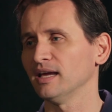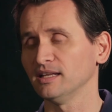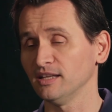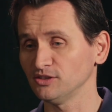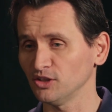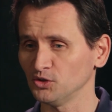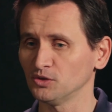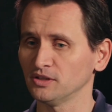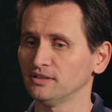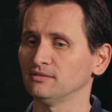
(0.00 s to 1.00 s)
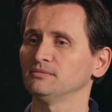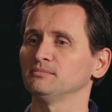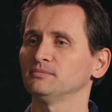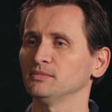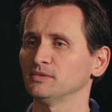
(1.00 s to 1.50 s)
and executed
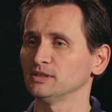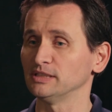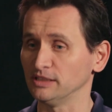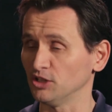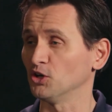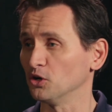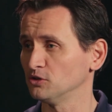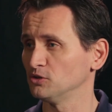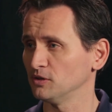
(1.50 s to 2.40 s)
C code